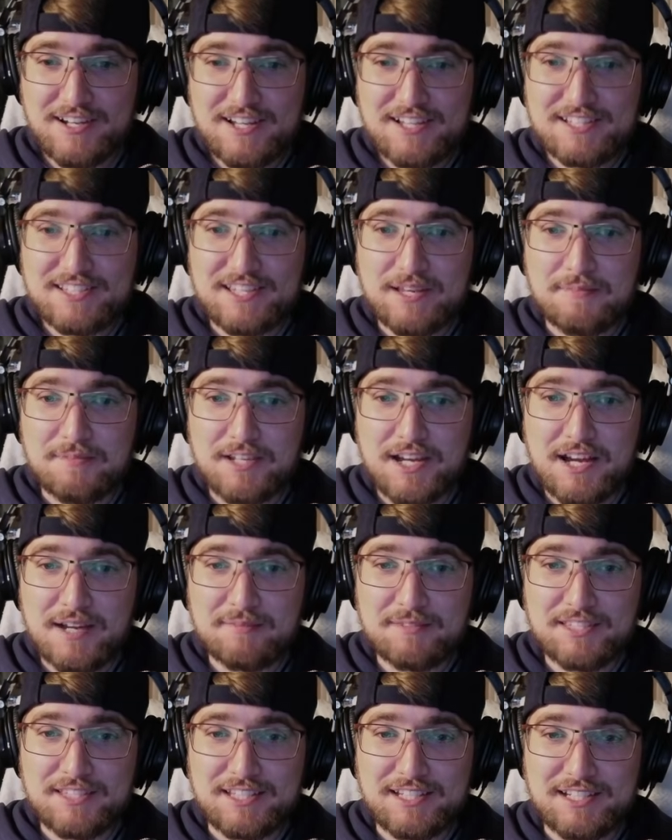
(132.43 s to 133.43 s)

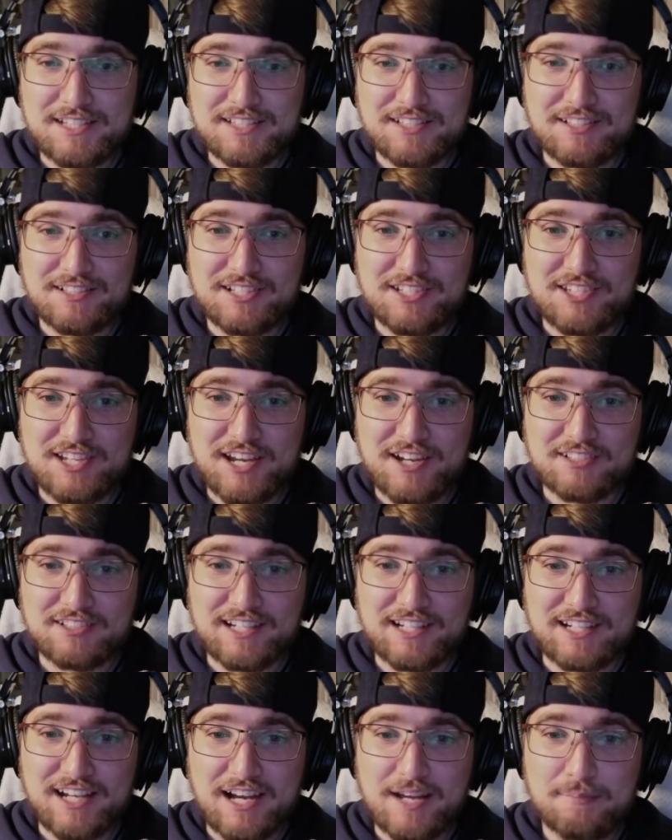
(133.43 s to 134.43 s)
Sometimes things glitch out.
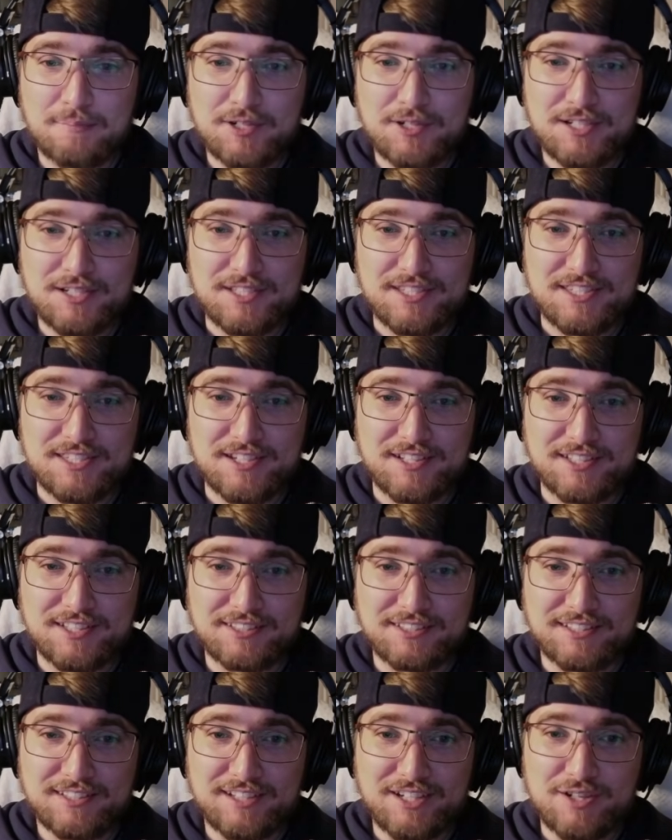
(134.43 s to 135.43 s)
I put a
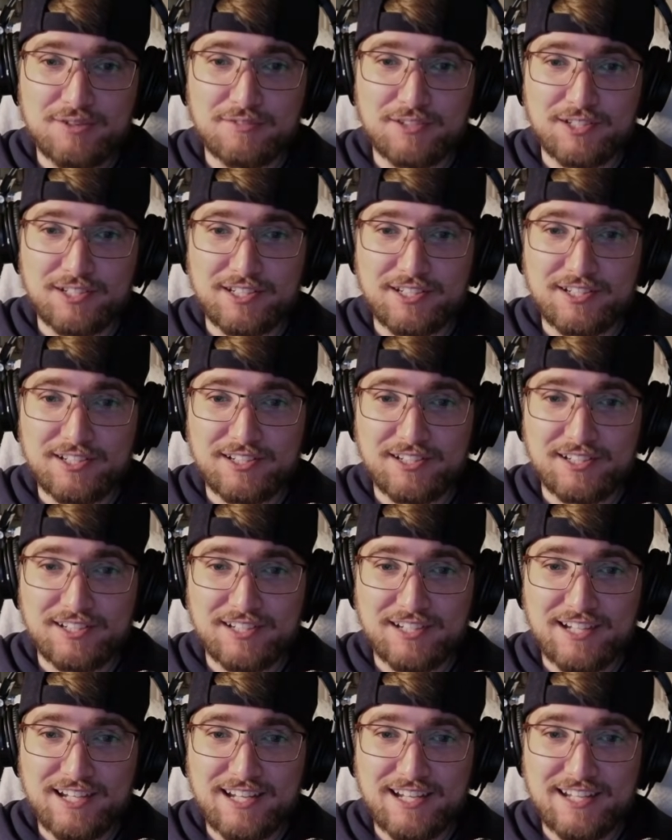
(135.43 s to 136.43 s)
succulent over here
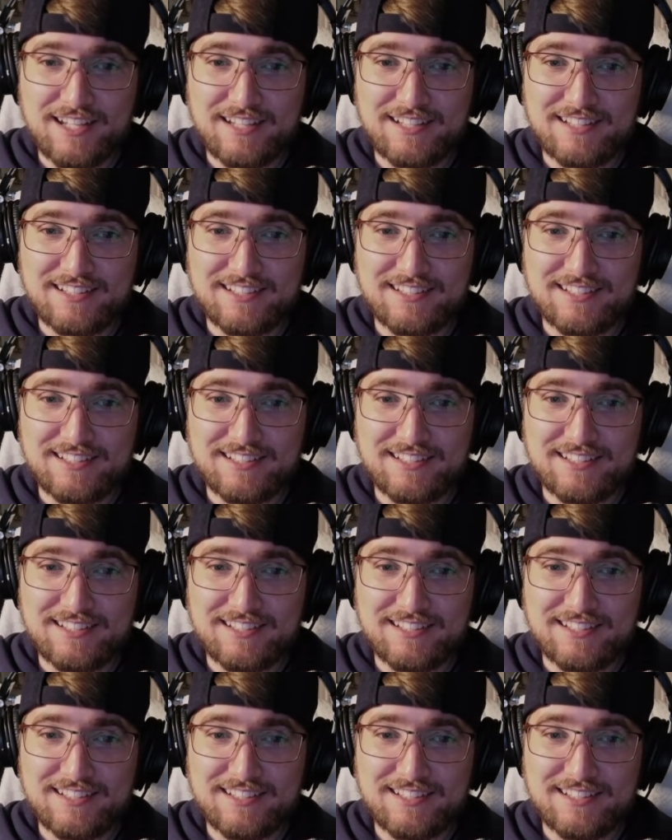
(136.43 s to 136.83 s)
and